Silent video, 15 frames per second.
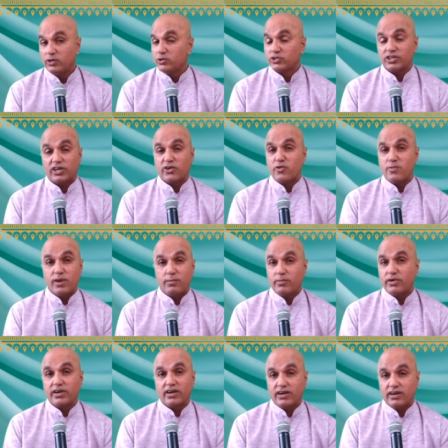And when you start
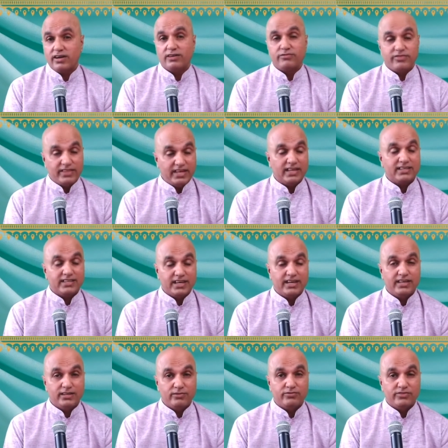remembering God for
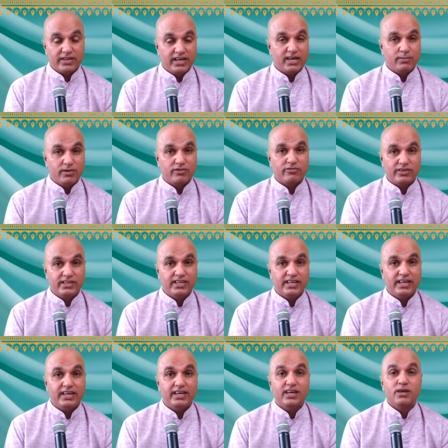that kind of time
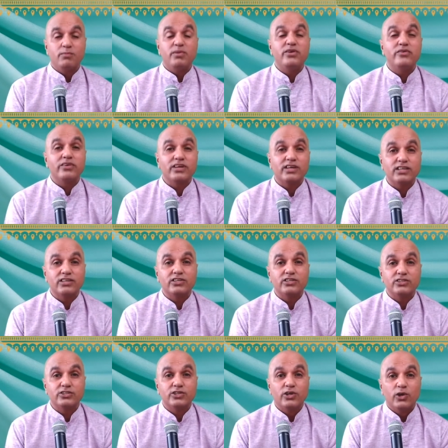every day,
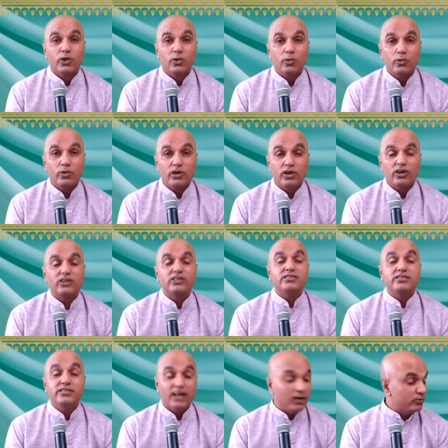miracles will
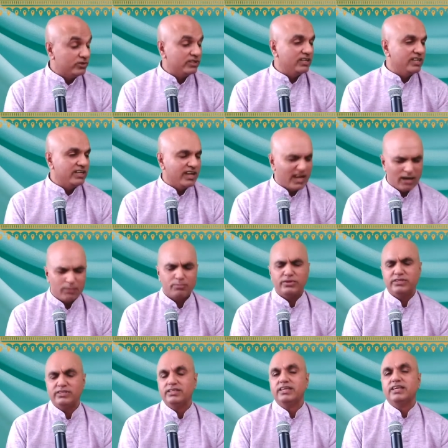undoubtedly
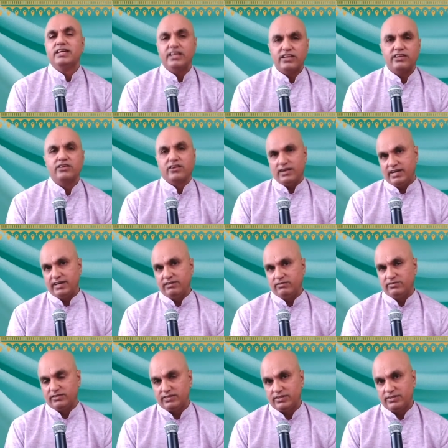happen in your
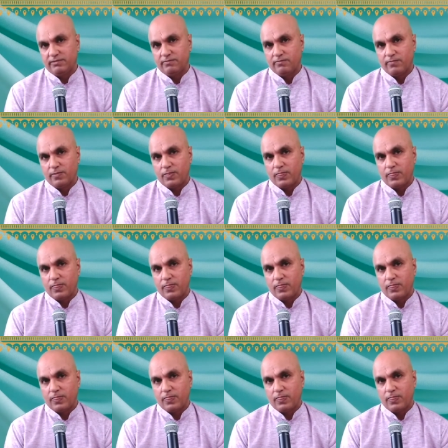lives.